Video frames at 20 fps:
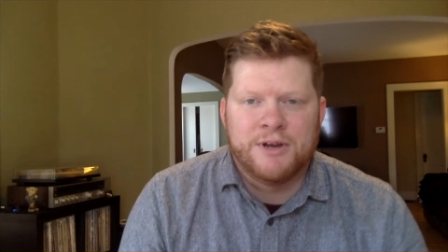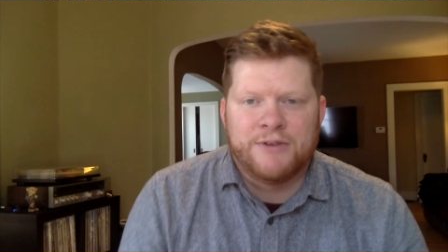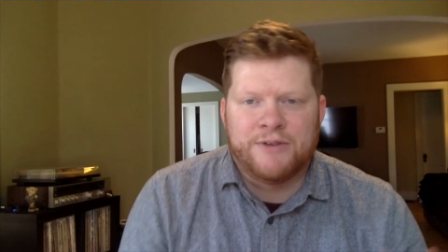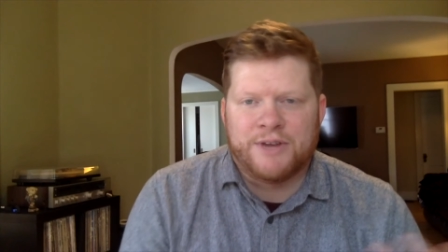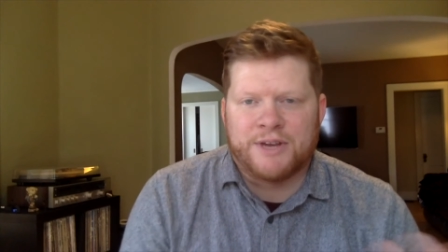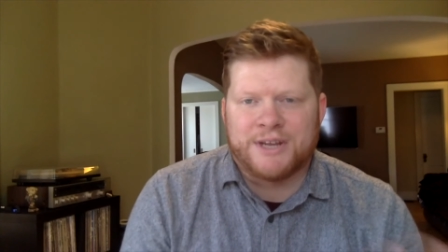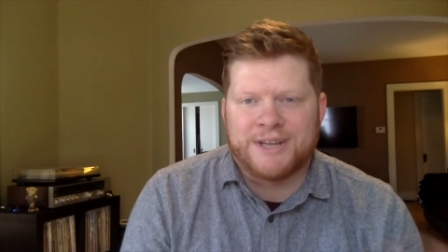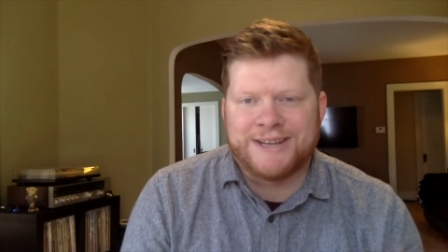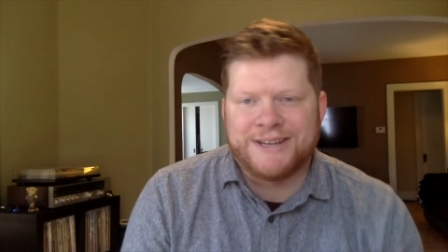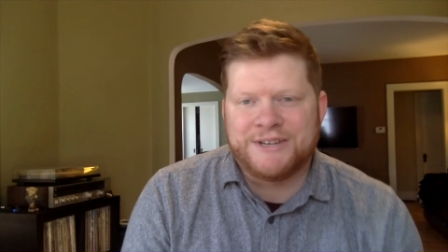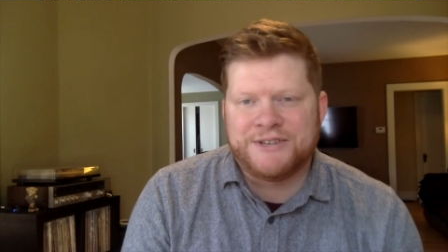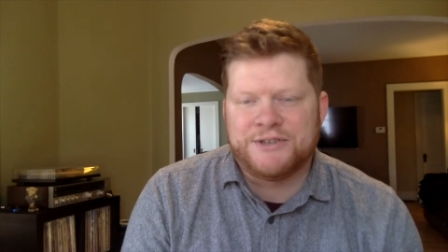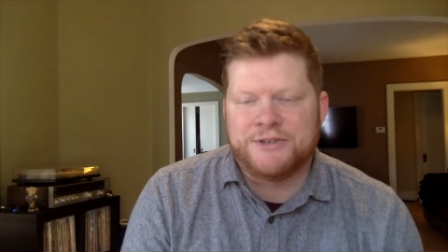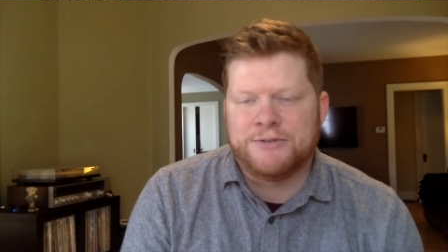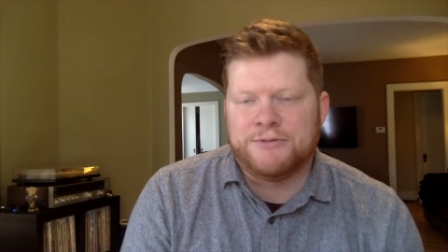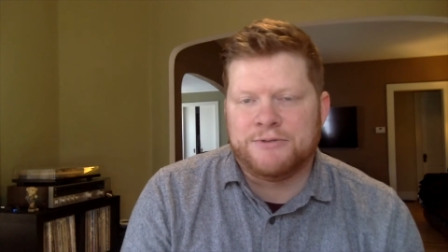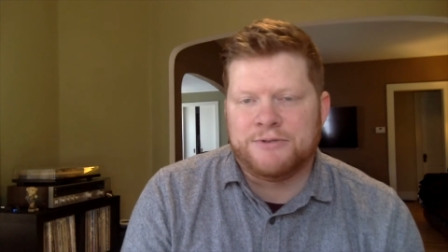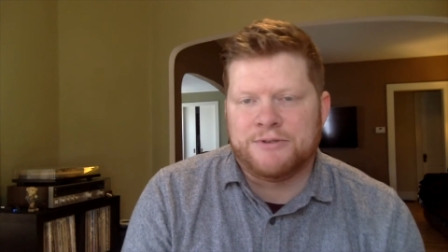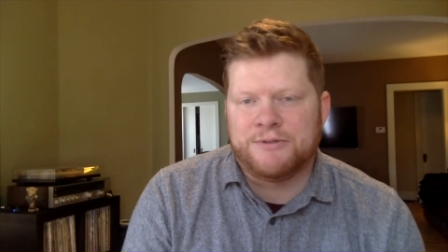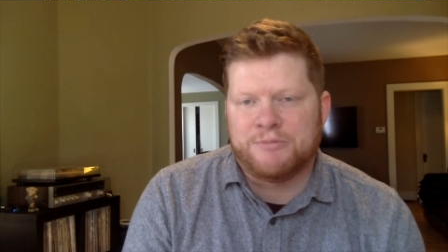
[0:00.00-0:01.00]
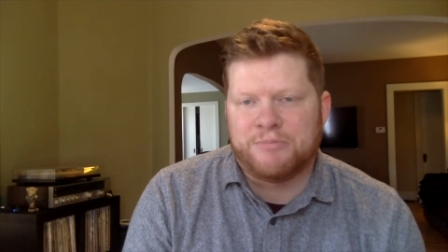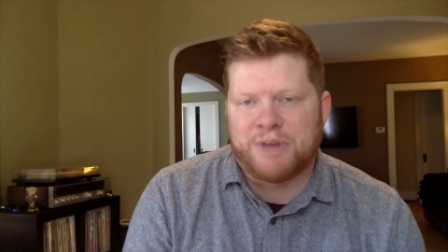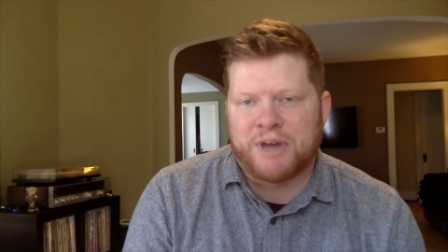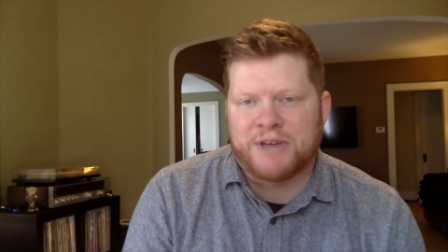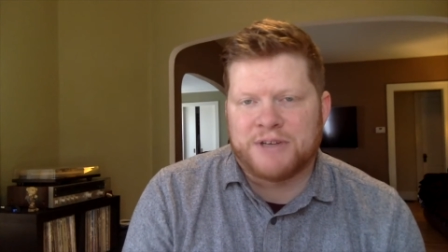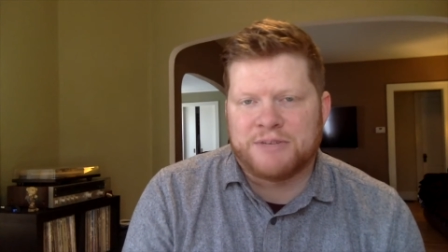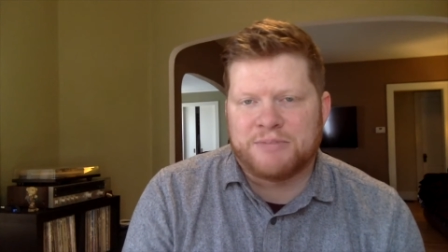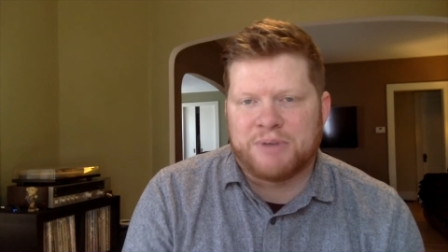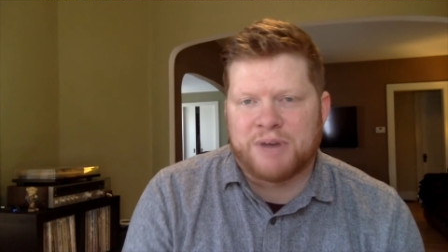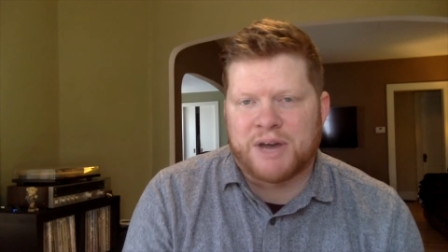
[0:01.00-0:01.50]
that gets you to the
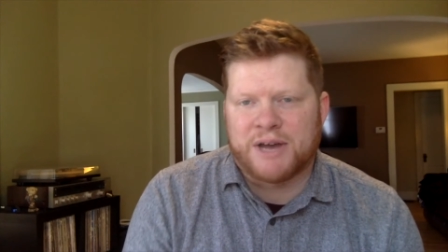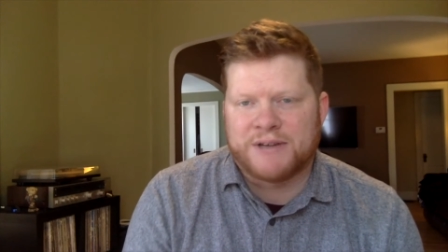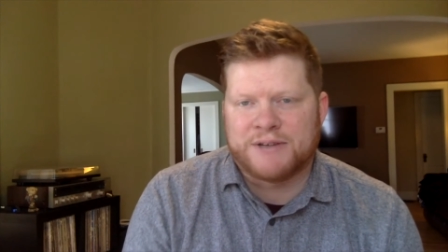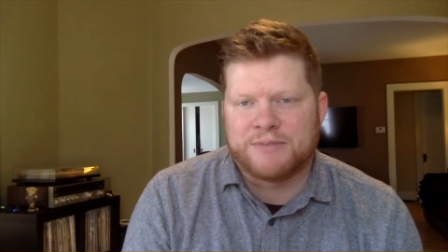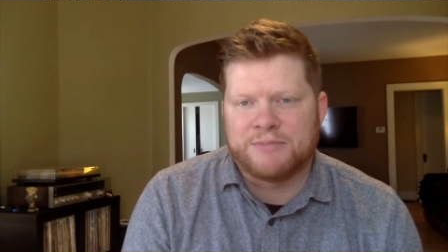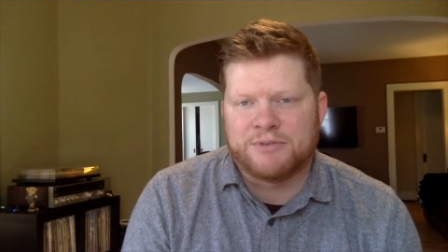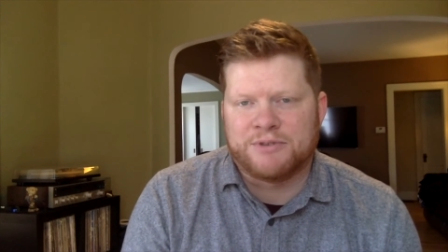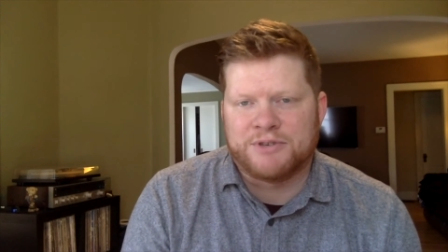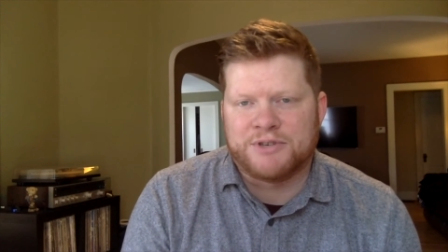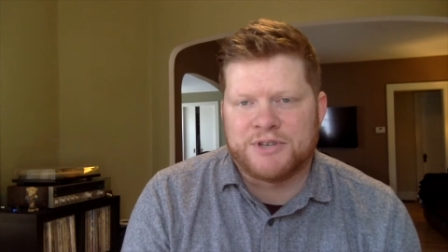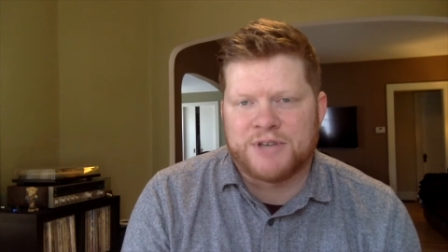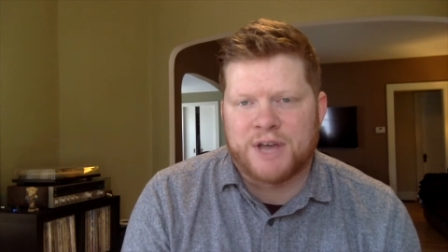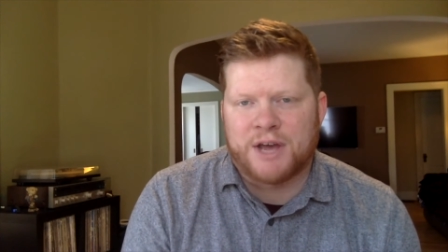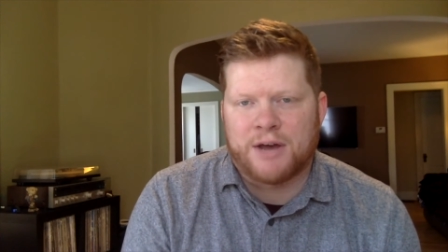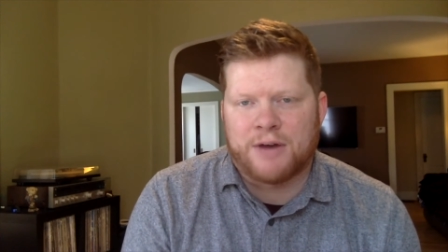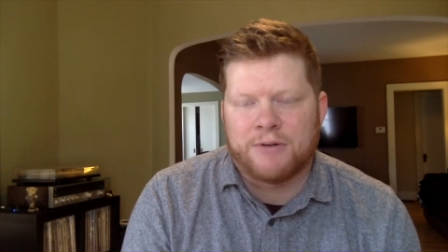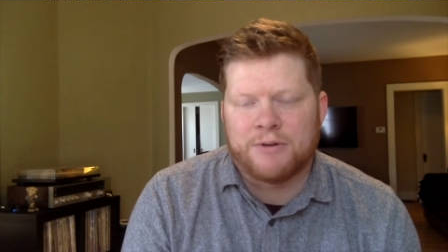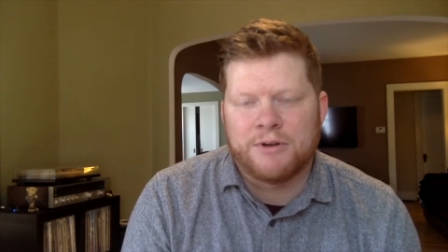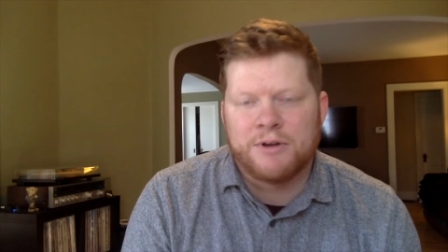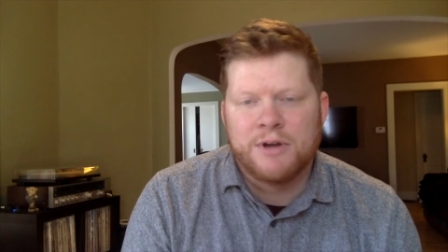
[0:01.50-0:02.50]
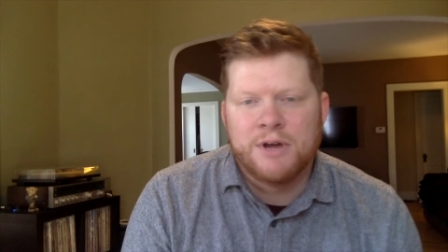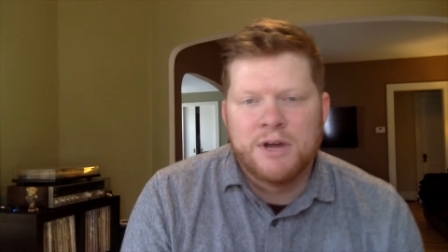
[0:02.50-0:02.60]
best possible sound.